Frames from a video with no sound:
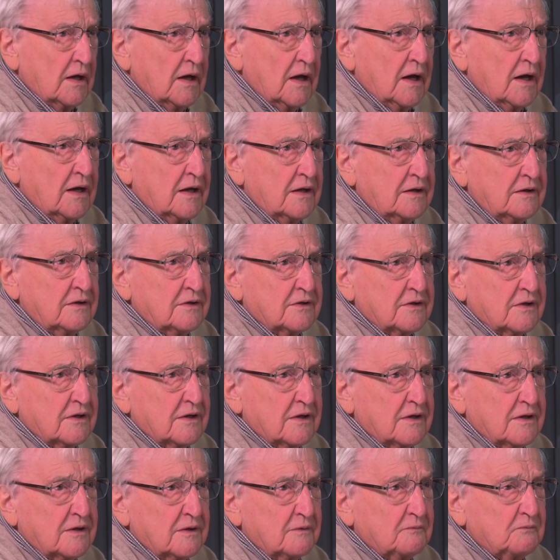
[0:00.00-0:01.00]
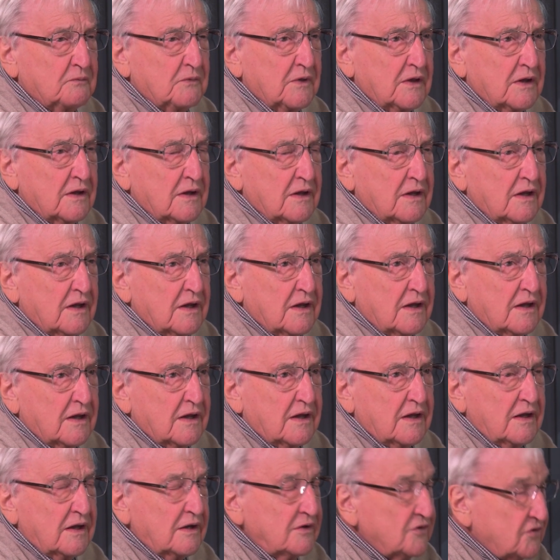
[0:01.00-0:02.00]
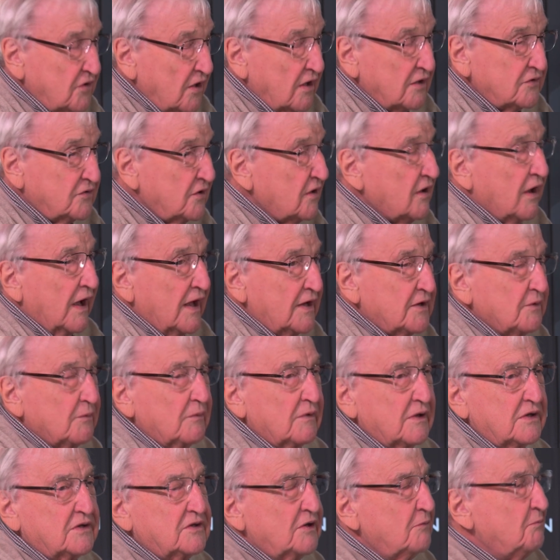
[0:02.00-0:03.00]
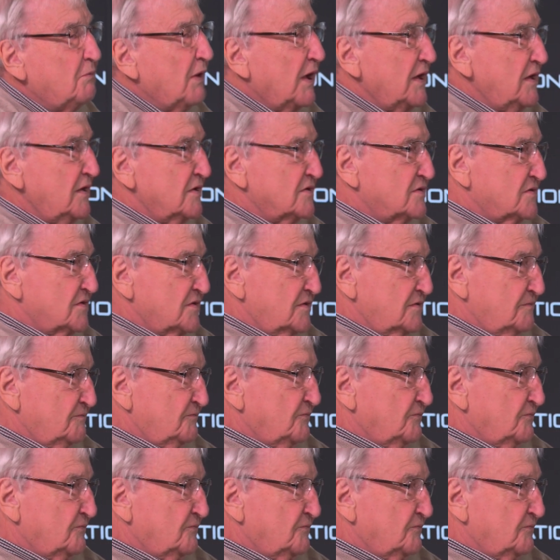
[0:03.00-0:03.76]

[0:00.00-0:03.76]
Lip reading: and, I had a debate